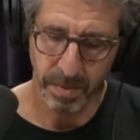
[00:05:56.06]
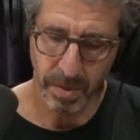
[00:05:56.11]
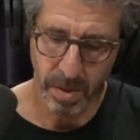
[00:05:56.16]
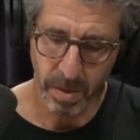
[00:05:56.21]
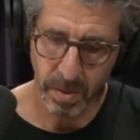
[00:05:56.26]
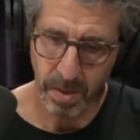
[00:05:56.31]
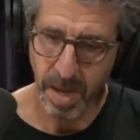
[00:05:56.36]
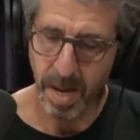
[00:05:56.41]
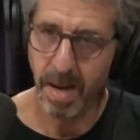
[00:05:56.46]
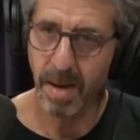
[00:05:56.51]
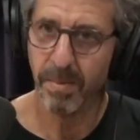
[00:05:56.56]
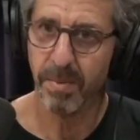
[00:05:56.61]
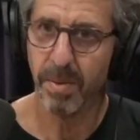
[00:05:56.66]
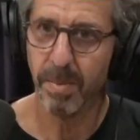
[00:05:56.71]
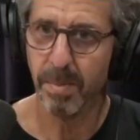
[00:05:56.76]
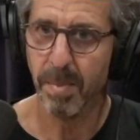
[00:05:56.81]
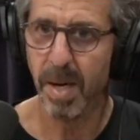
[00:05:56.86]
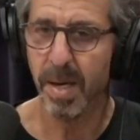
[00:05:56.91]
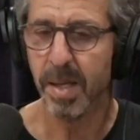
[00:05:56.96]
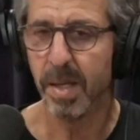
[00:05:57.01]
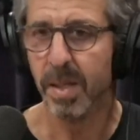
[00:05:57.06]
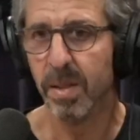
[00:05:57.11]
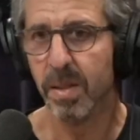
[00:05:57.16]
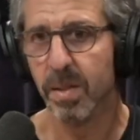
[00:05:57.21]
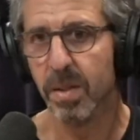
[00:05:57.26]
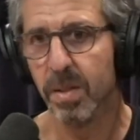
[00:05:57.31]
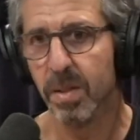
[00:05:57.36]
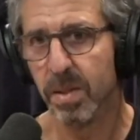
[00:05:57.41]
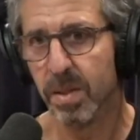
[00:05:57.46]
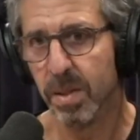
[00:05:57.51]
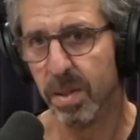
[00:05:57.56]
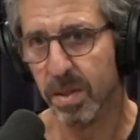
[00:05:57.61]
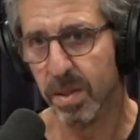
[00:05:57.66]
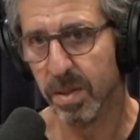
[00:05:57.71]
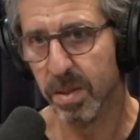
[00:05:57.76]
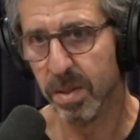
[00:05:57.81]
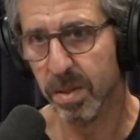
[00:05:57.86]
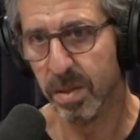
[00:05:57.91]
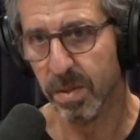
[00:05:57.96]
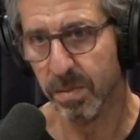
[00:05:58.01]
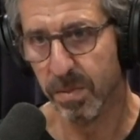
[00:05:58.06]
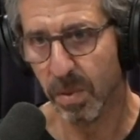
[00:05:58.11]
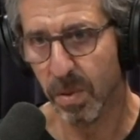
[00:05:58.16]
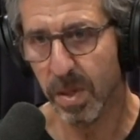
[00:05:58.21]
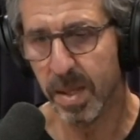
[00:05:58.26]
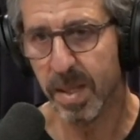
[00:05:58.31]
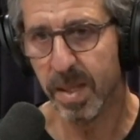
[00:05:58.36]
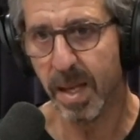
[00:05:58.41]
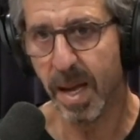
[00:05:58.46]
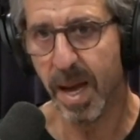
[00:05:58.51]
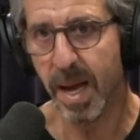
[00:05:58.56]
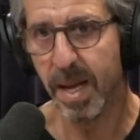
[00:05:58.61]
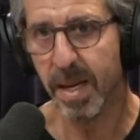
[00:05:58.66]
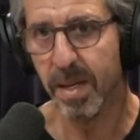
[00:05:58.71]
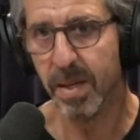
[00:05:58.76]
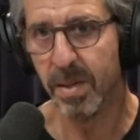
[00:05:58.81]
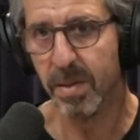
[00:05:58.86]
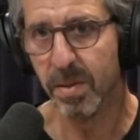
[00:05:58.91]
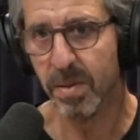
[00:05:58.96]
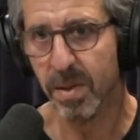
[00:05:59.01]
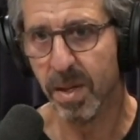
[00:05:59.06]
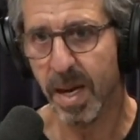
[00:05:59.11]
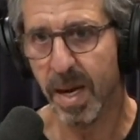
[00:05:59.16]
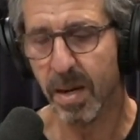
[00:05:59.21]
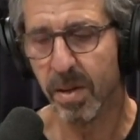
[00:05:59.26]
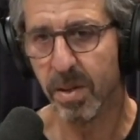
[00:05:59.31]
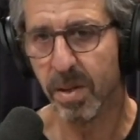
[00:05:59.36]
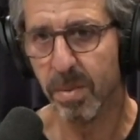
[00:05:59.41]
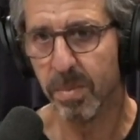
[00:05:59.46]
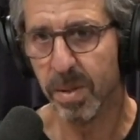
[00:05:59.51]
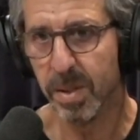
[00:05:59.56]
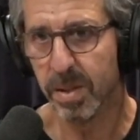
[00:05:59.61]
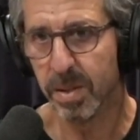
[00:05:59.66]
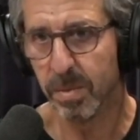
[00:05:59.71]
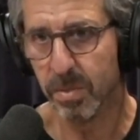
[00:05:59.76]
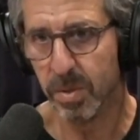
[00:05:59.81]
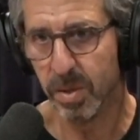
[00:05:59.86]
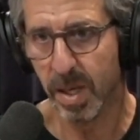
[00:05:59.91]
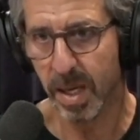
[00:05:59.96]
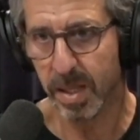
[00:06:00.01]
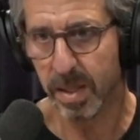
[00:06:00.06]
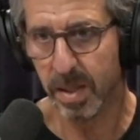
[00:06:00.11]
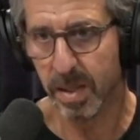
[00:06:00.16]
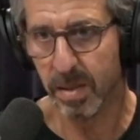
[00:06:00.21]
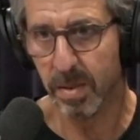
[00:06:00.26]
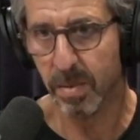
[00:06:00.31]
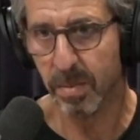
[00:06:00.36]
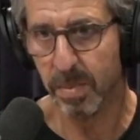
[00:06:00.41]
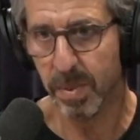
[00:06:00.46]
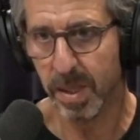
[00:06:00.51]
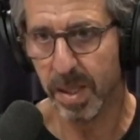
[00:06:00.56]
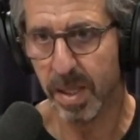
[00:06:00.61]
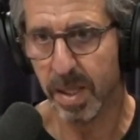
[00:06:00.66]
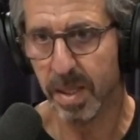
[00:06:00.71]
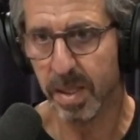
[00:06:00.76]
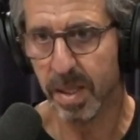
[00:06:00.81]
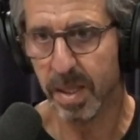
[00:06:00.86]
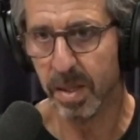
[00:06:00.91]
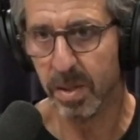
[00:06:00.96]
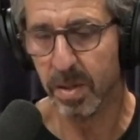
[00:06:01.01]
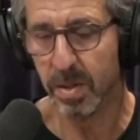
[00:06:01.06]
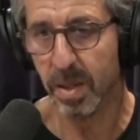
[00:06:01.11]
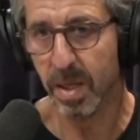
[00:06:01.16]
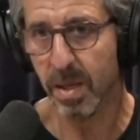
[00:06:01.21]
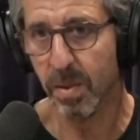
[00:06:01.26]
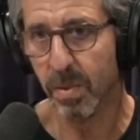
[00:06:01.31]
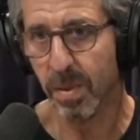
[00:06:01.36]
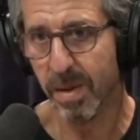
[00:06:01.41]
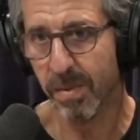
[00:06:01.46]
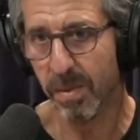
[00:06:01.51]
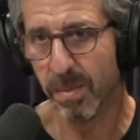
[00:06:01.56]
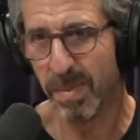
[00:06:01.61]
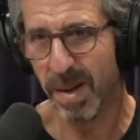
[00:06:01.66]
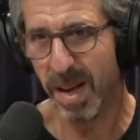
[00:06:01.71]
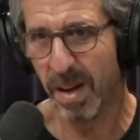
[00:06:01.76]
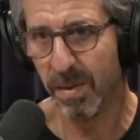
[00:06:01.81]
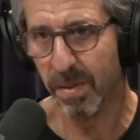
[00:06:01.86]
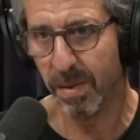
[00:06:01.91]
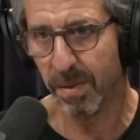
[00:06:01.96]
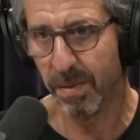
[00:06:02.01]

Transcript: have the money to avoid that, you're now going to be subjected to being in jail. We have about